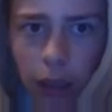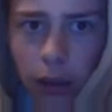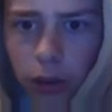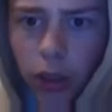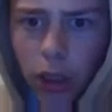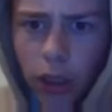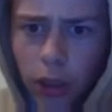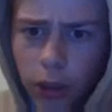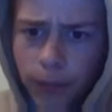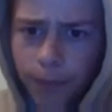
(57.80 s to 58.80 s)

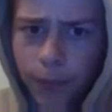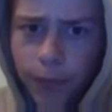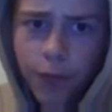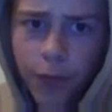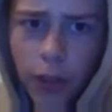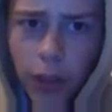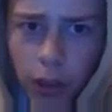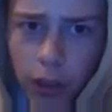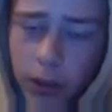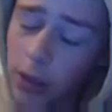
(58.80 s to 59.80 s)
So
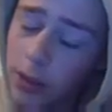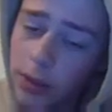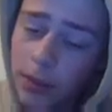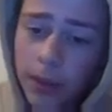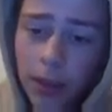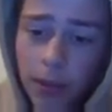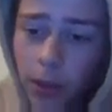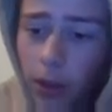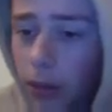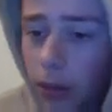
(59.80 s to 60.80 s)
another
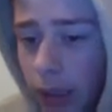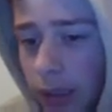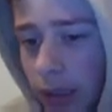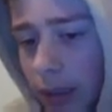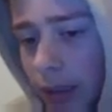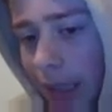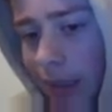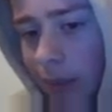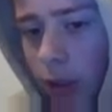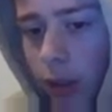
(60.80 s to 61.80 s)
bye round, six
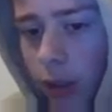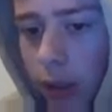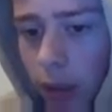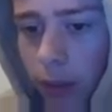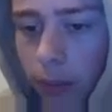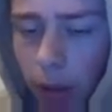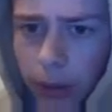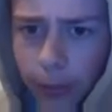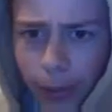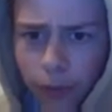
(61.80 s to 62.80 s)
games only, so it might
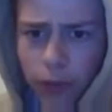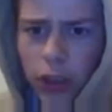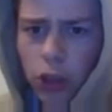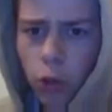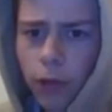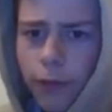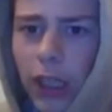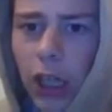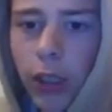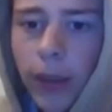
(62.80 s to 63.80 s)
be a bit of a shorter video,